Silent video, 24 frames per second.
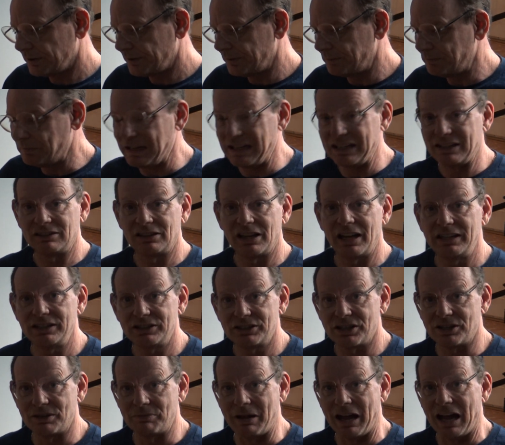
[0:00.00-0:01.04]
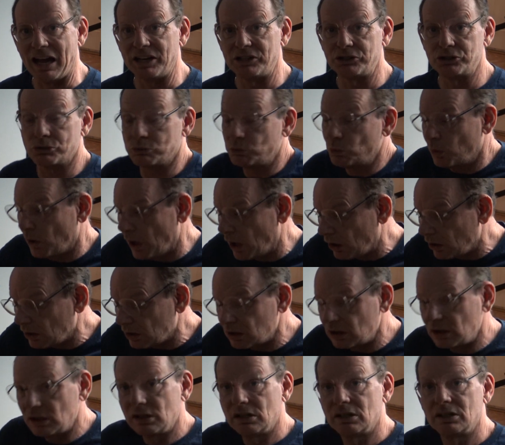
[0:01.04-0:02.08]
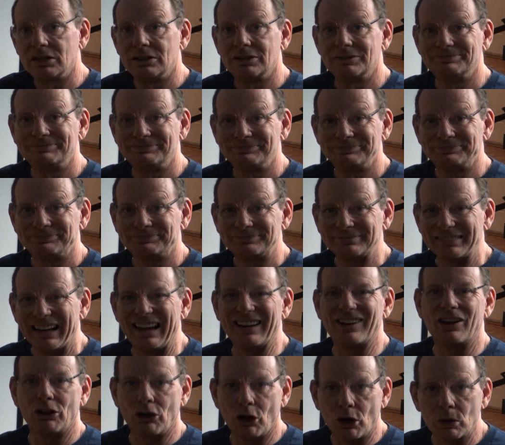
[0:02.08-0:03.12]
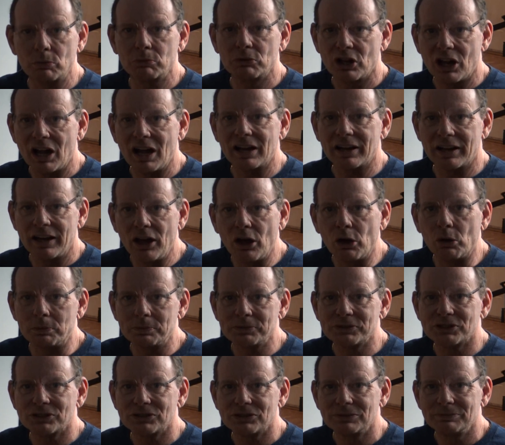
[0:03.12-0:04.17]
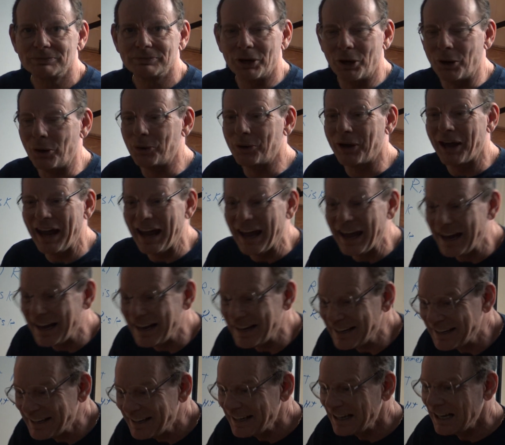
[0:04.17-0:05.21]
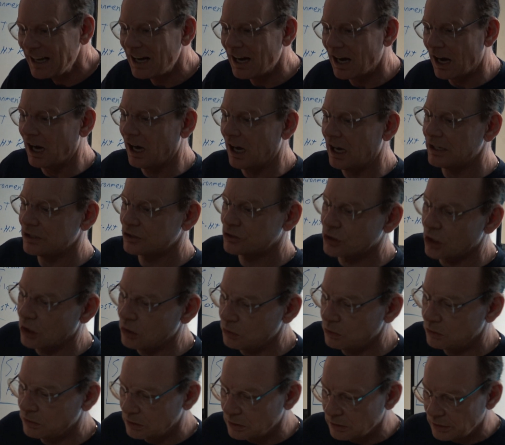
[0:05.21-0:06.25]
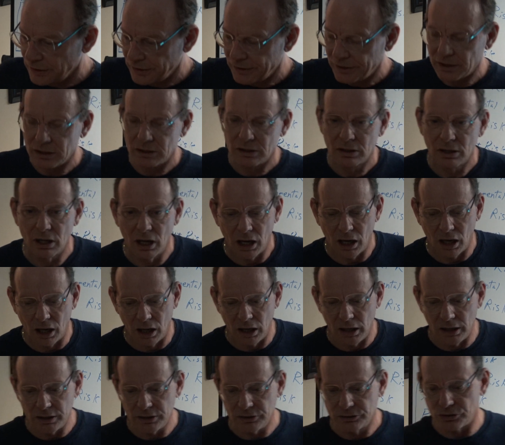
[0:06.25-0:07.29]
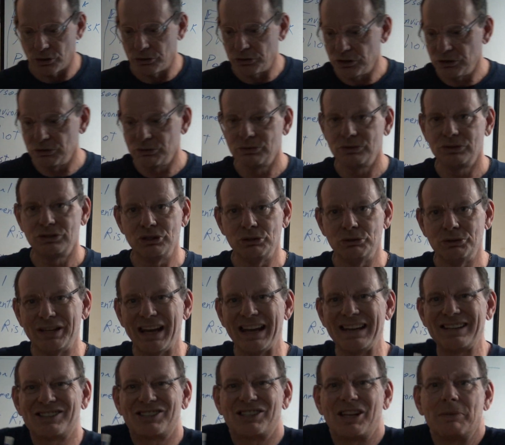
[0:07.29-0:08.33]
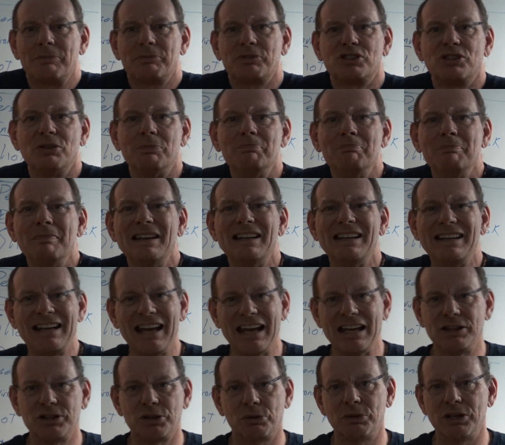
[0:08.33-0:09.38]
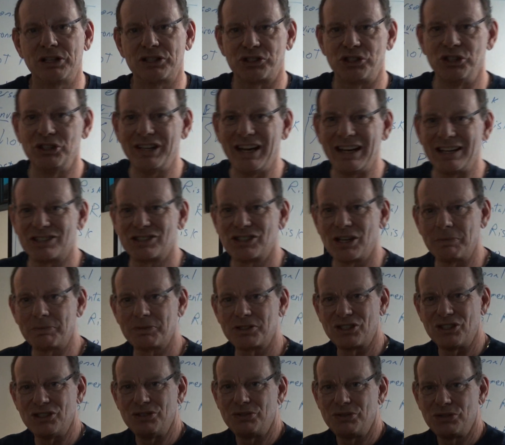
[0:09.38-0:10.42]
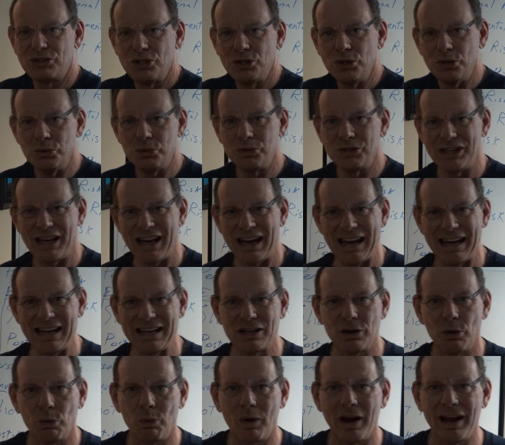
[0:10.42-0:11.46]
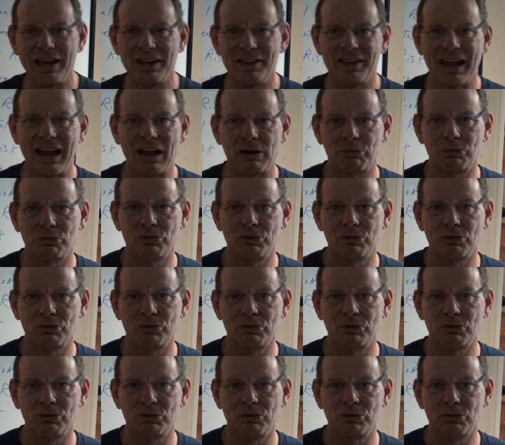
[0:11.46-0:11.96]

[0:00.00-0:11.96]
Being late to the match, well, an alarm clock helps, okay? So you take steps to mitigate the risk. You take steps to take away that